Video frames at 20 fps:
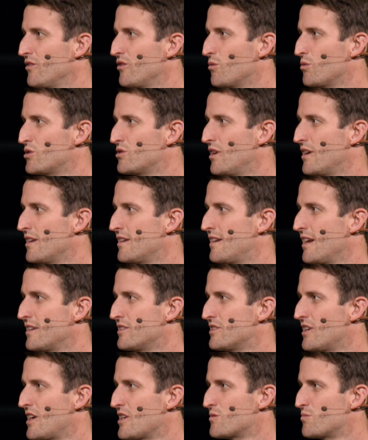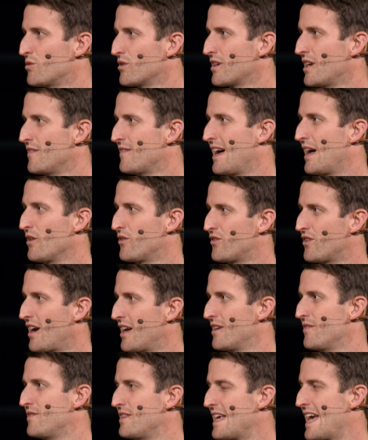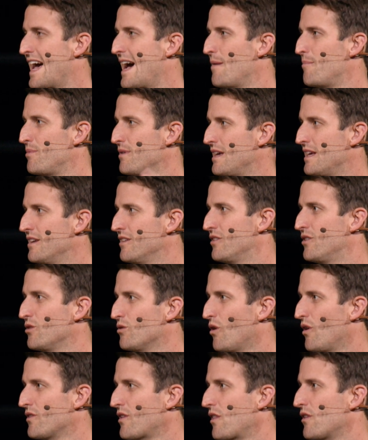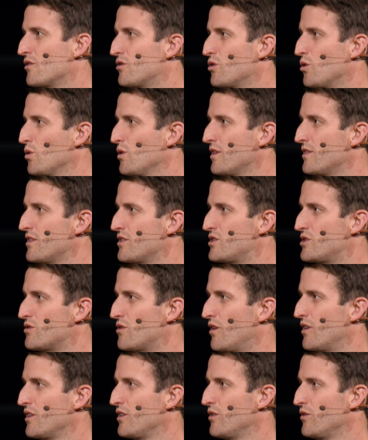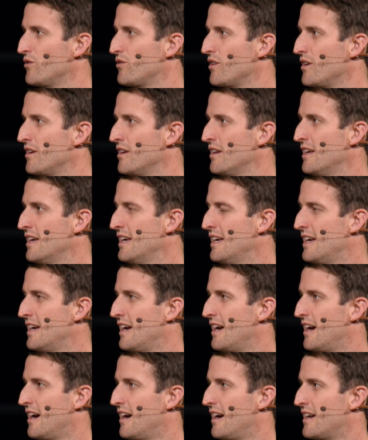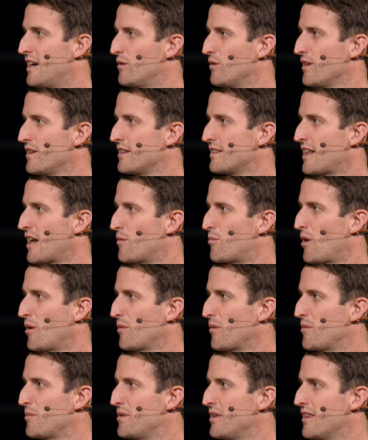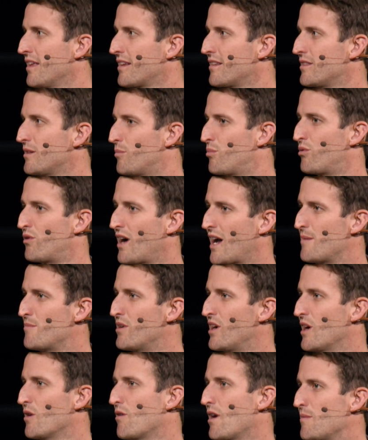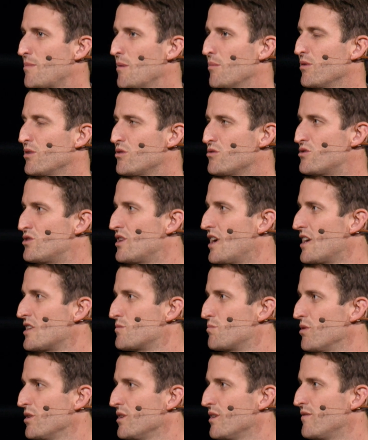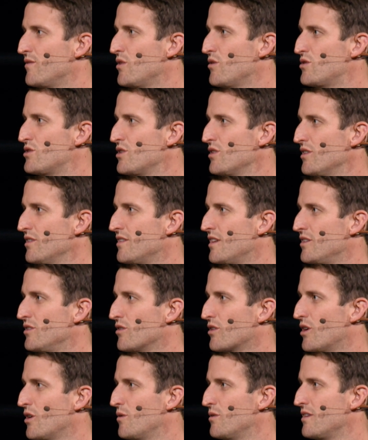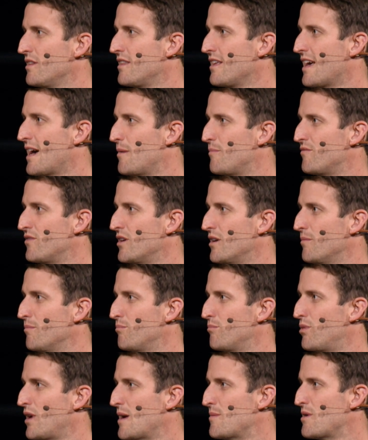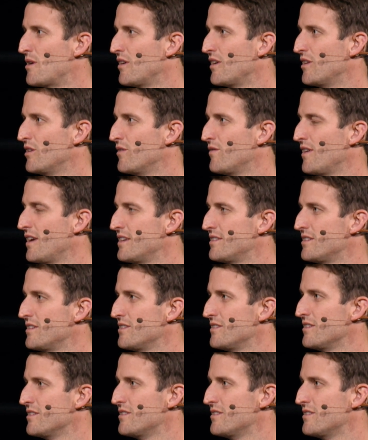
And so we're trying to take Jasper kind of outside of the app into all the other tooling that you're already using. And I really think that'll probably be like the primary way people use Jasper in the future. And then you'll go into the app for primary interfaces.